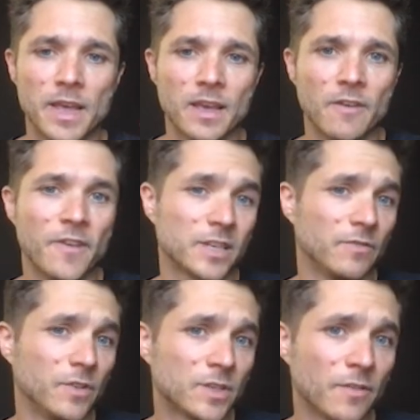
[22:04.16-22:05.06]
effective
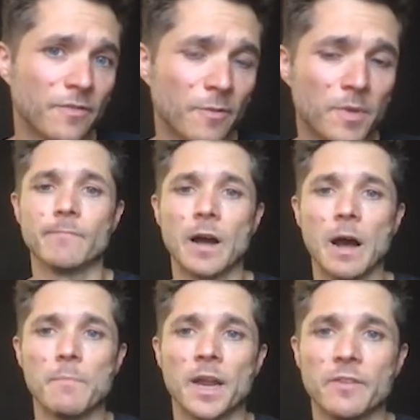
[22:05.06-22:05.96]
use of for me.
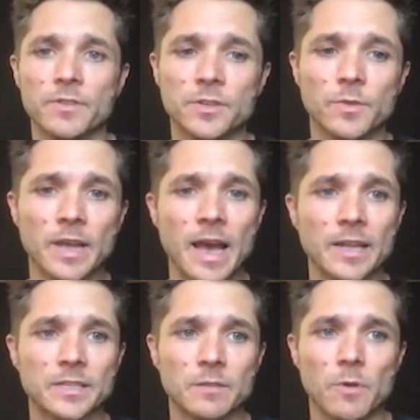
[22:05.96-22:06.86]
I'm not even doing
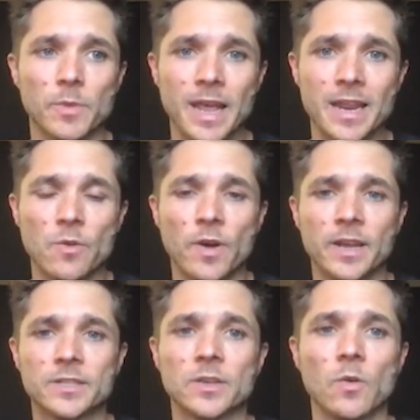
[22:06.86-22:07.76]
ads at the moment anyway,
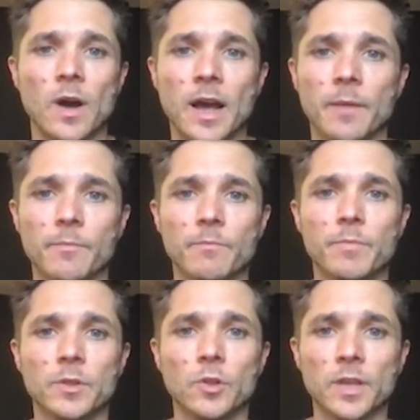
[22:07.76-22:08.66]
so I've
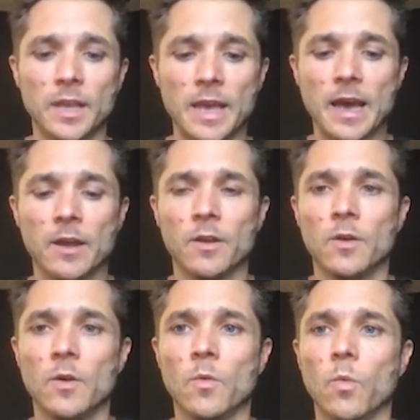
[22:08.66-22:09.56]
been looking at
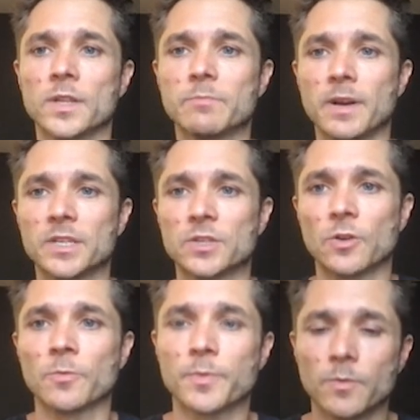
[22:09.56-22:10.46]
What's My
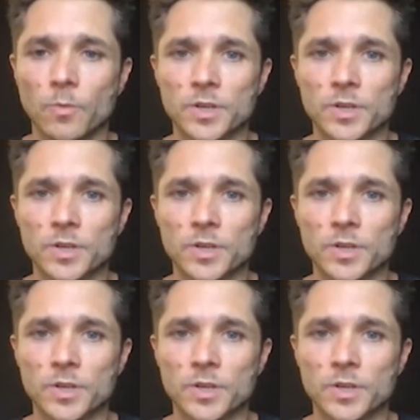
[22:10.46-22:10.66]
SERP, which